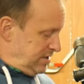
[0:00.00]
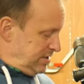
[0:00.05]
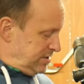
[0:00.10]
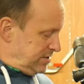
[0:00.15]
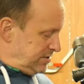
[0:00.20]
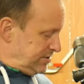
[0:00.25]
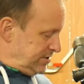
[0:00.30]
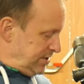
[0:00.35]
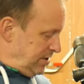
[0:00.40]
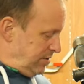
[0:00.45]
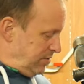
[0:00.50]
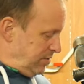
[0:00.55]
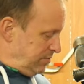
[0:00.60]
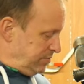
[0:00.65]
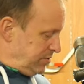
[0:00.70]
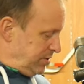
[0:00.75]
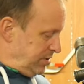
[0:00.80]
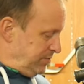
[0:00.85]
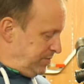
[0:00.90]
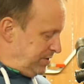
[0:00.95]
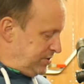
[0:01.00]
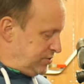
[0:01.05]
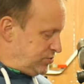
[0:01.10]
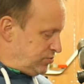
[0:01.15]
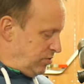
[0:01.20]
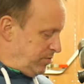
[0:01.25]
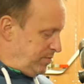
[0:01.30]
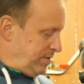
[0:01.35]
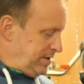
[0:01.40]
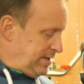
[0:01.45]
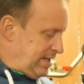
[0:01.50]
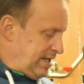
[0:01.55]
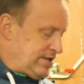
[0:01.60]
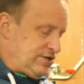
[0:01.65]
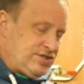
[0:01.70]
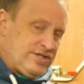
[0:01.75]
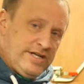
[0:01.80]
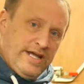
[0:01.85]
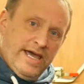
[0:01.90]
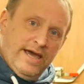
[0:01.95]
So I'm going to be dropping the
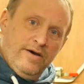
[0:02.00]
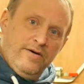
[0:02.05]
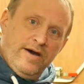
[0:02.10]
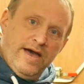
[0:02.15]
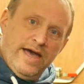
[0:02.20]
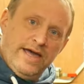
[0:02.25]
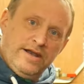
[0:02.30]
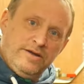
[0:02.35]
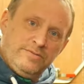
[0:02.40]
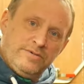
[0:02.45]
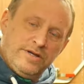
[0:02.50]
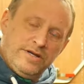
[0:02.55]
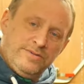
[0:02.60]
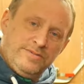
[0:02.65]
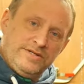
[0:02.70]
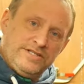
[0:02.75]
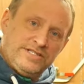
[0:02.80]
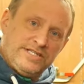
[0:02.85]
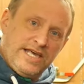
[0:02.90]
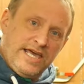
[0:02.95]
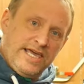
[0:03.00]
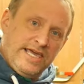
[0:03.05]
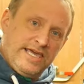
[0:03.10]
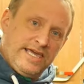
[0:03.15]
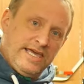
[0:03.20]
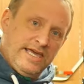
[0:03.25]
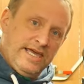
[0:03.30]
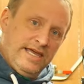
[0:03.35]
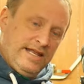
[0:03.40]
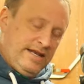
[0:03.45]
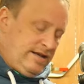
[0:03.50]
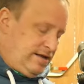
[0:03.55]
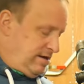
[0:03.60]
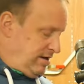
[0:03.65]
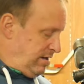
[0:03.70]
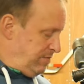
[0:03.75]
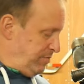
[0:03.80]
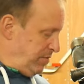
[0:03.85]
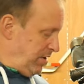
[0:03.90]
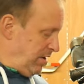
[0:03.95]
engine out and I'm going to be taking
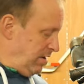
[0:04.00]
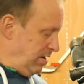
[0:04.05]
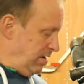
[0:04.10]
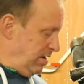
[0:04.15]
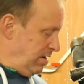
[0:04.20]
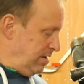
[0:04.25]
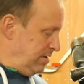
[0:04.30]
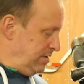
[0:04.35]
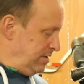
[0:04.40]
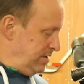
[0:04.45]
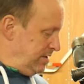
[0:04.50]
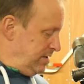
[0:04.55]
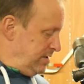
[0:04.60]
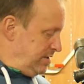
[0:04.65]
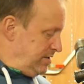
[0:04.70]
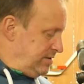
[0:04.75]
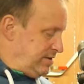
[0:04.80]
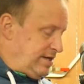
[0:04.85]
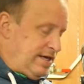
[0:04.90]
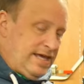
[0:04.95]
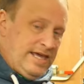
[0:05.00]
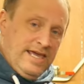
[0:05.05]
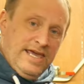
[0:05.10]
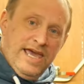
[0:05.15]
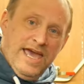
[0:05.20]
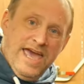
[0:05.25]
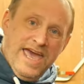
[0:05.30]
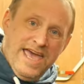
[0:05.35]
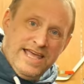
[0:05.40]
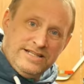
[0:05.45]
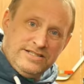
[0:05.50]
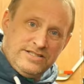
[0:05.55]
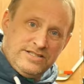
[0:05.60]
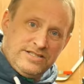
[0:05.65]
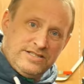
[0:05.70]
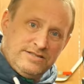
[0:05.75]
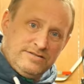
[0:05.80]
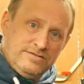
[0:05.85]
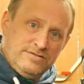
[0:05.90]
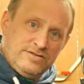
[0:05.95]
apart the
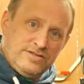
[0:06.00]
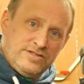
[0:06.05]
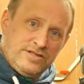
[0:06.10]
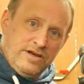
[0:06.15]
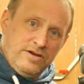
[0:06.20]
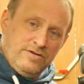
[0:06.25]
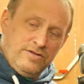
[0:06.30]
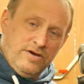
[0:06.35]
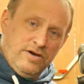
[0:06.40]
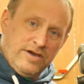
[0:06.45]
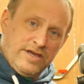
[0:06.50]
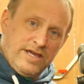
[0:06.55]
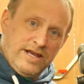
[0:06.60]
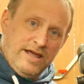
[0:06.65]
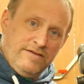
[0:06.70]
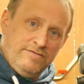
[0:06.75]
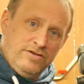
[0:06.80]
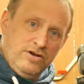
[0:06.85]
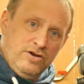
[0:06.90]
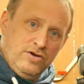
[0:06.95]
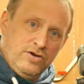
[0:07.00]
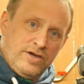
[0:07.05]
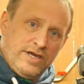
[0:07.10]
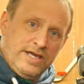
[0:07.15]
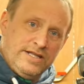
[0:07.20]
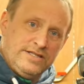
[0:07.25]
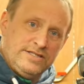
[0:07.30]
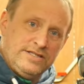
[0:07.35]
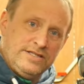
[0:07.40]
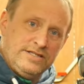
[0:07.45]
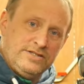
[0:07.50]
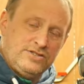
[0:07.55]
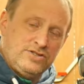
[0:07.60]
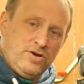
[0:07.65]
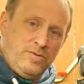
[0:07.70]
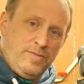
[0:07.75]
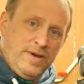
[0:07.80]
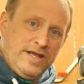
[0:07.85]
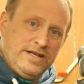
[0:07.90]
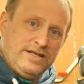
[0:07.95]
heads so that I can have a look into the
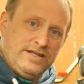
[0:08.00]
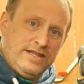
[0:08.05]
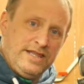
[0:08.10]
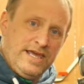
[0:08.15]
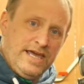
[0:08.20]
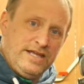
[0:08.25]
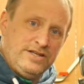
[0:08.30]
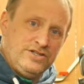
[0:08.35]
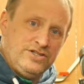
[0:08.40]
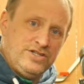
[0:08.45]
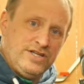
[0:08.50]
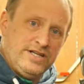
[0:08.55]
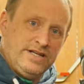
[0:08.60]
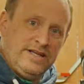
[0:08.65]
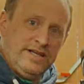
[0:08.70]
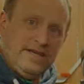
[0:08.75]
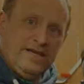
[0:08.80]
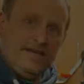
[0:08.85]
top end of the engine